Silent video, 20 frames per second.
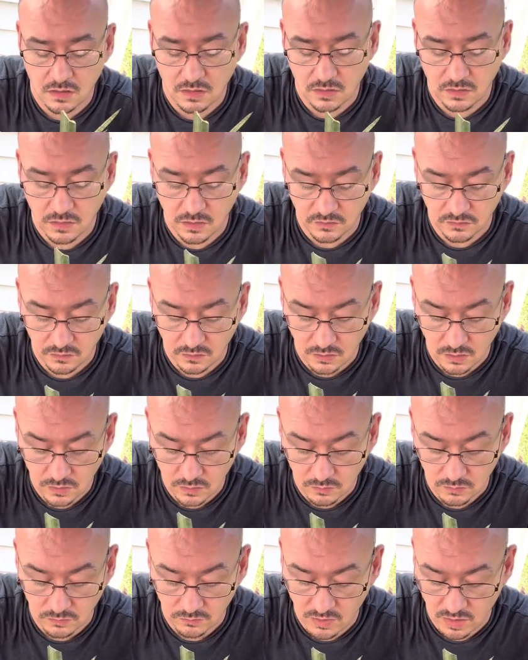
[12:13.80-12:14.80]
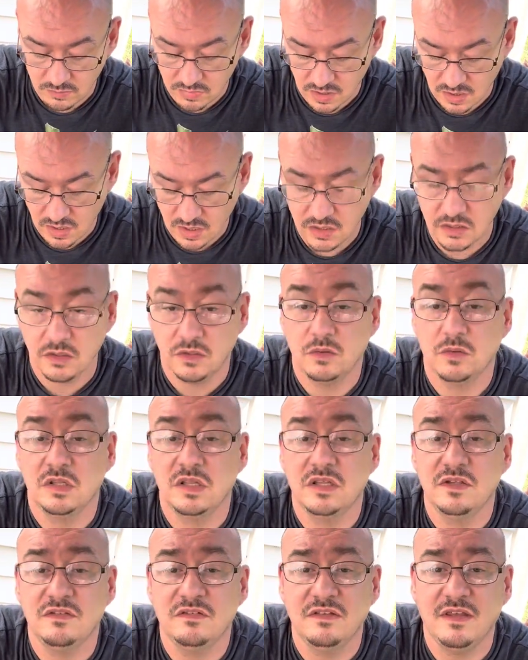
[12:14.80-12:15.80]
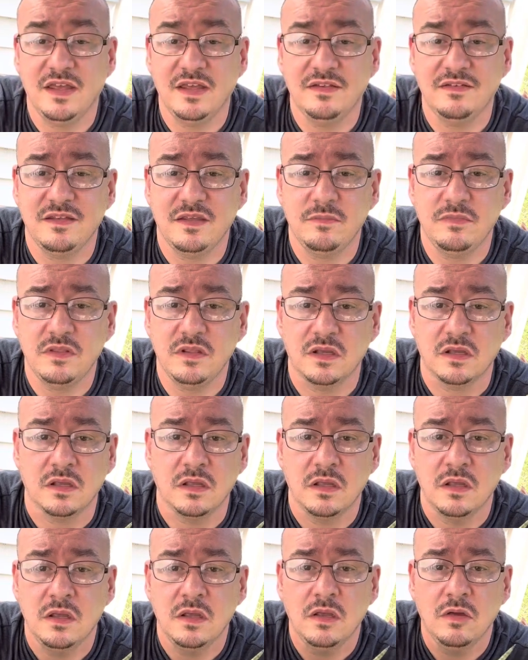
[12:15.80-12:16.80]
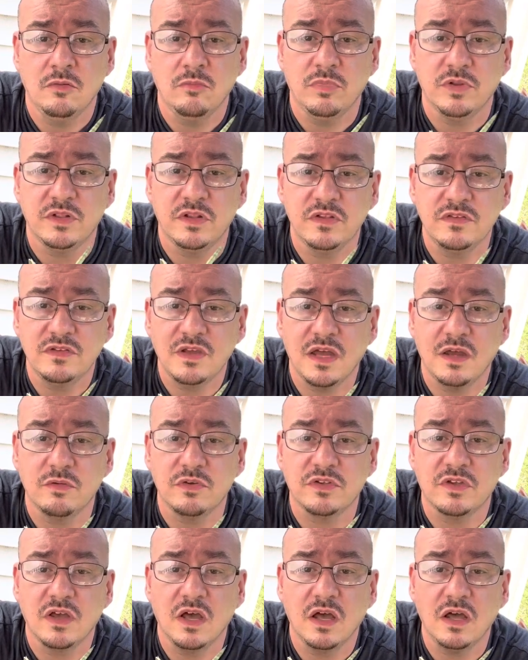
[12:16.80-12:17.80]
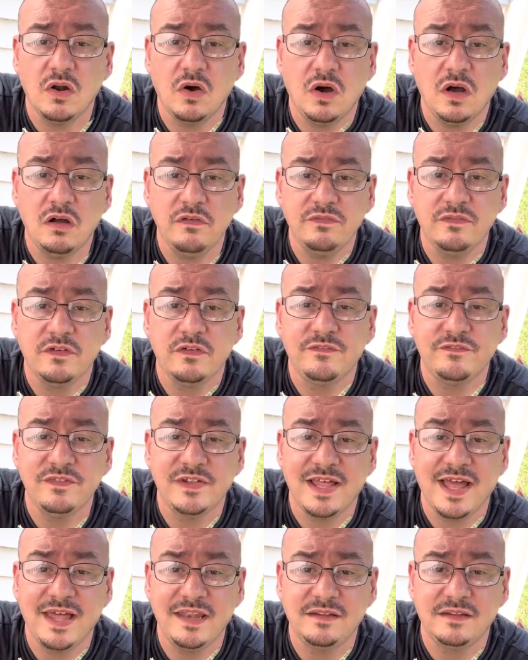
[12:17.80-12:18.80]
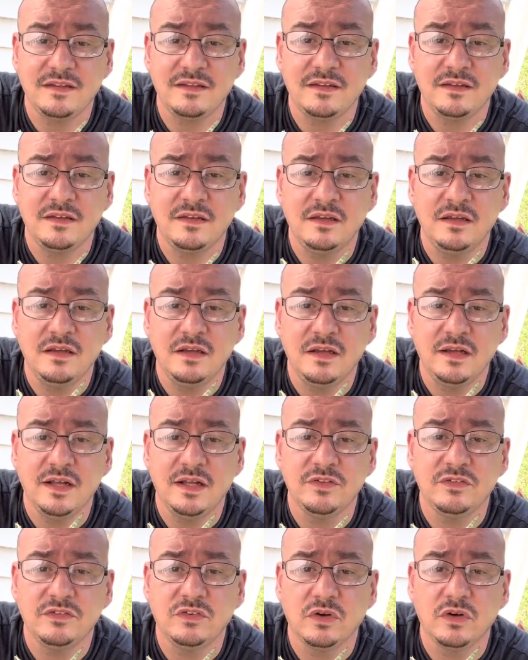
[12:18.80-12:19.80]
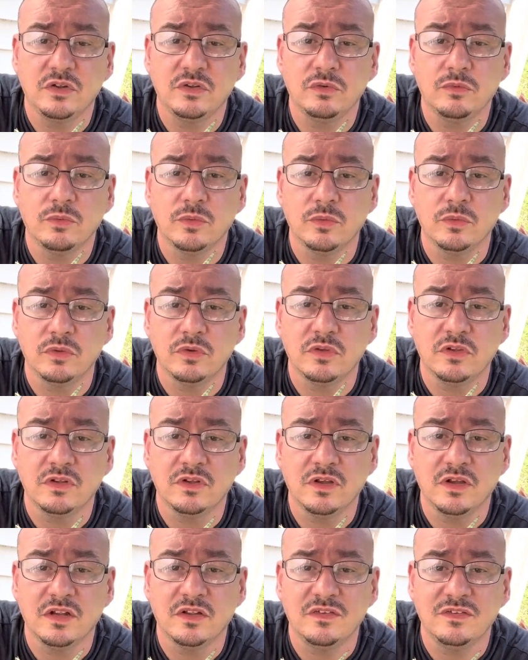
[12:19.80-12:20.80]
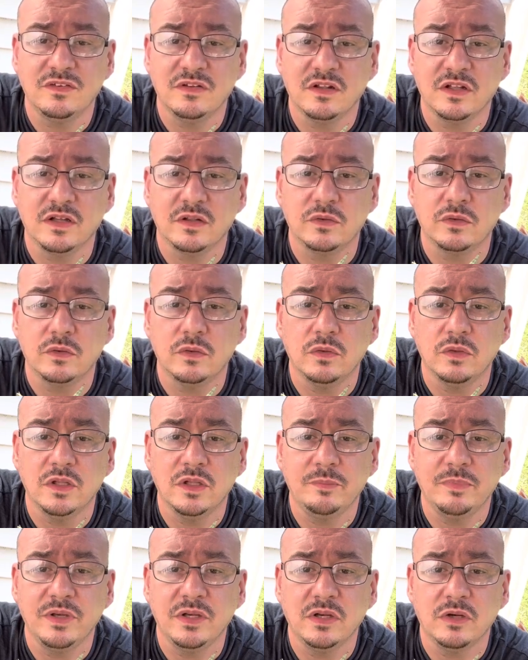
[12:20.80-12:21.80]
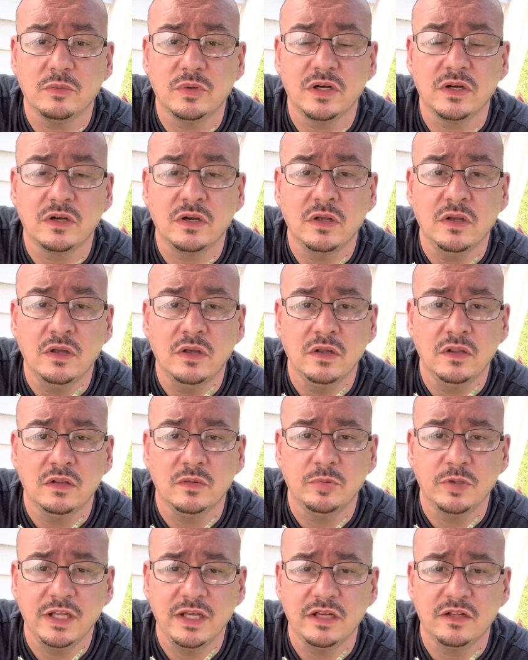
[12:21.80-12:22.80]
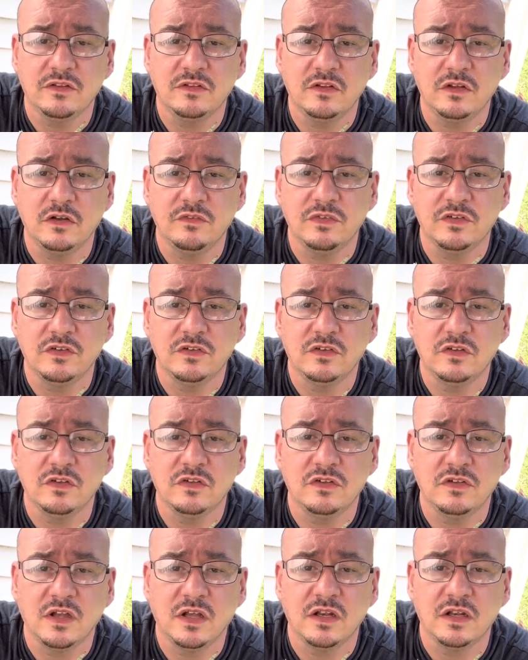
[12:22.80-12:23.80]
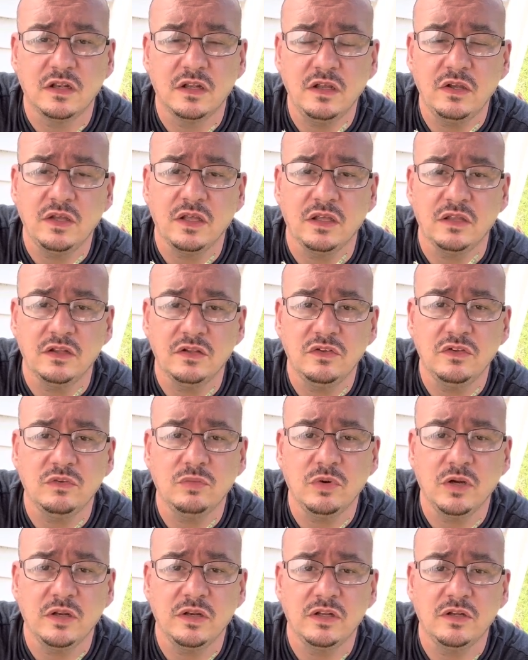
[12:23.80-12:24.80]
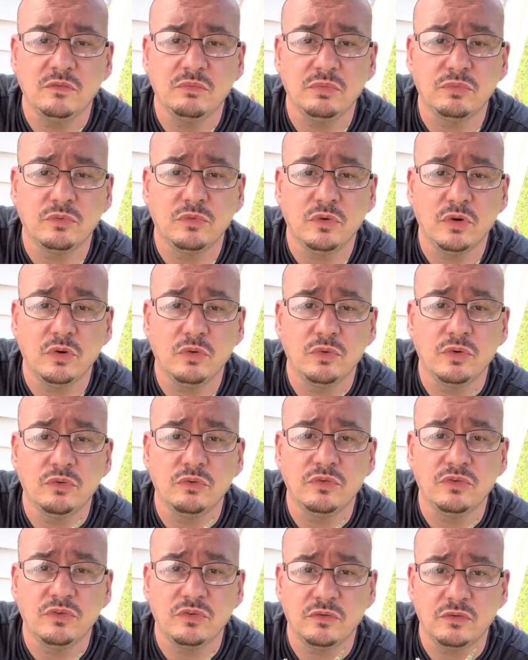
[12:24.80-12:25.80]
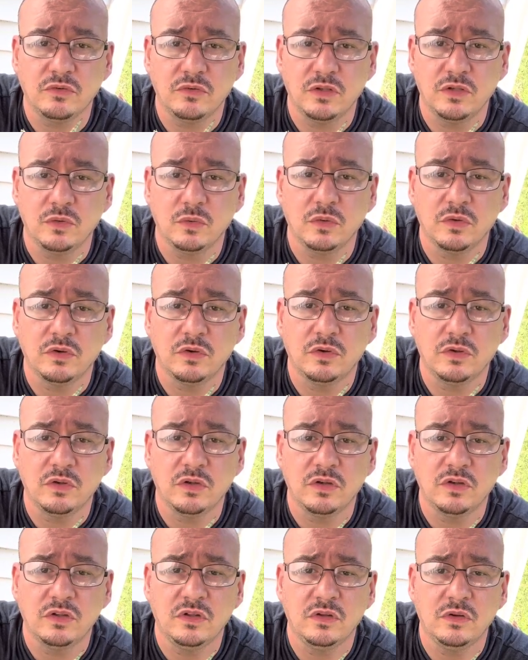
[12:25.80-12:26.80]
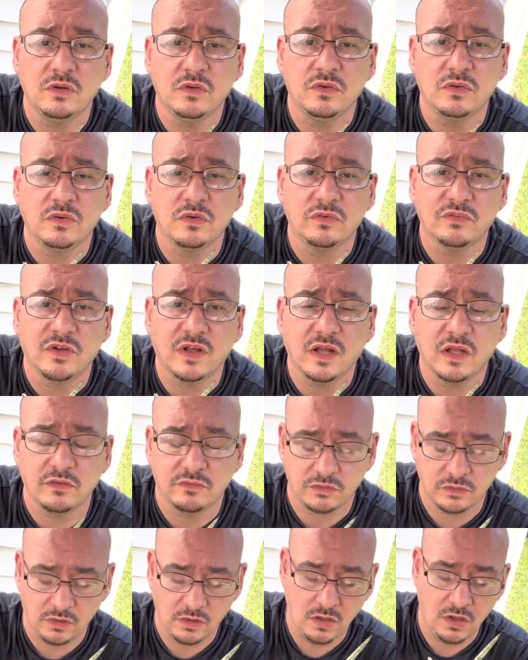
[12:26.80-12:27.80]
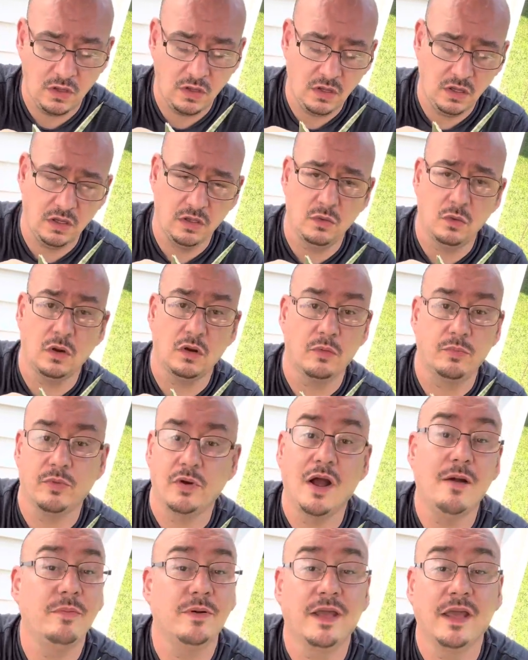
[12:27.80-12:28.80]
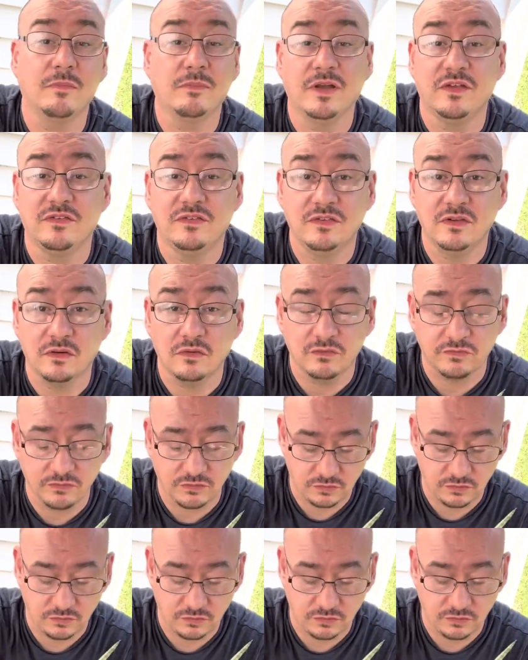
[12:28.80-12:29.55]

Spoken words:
there's another one right behind it doing the exact same thing, but this guy was cut off flat and started to root. You can kind of see like a little lip here where the plant itself has decided, okay, this is where I need to grow roots in order to continue to survive, in order to propagate myself.